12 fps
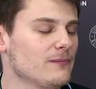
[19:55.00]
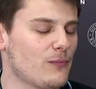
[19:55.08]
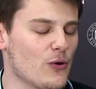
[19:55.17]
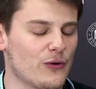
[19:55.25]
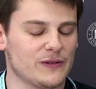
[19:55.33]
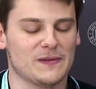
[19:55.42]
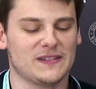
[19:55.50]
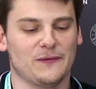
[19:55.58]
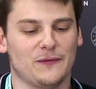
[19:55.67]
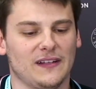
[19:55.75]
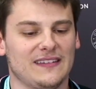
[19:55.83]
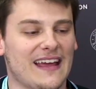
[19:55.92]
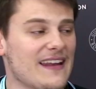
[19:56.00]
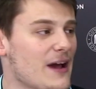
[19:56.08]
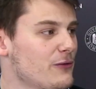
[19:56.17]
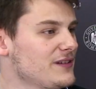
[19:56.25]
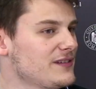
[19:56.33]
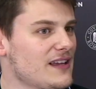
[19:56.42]
poker specifically 10
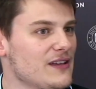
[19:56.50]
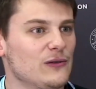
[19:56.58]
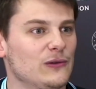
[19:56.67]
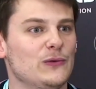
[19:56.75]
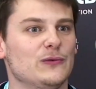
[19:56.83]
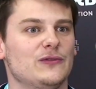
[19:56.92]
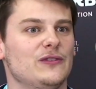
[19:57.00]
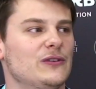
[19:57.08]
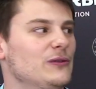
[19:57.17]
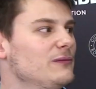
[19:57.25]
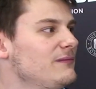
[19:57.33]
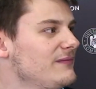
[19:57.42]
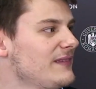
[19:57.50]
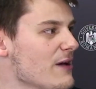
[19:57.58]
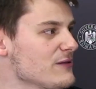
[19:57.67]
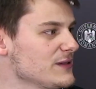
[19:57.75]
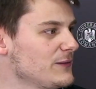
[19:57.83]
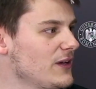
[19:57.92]
hours and you lose
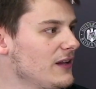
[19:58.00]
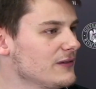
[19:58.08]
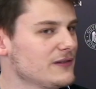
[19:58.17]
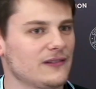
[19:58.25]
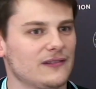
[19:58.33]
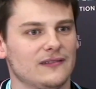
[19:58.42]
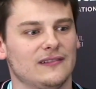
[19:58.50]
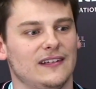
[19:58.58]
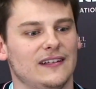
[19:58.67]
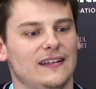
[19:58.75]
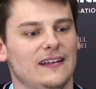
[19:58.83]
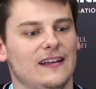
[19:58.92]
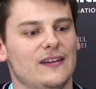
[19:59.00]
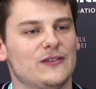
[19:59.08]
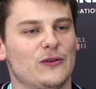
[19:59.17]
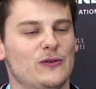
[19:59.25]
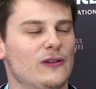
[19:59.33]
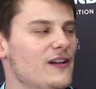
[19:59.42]
thousands of dollars.
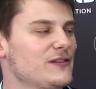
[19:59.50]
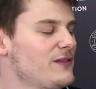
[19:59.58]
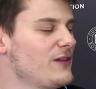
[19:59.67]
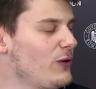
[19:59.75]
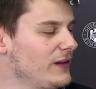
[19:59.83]
So you lost the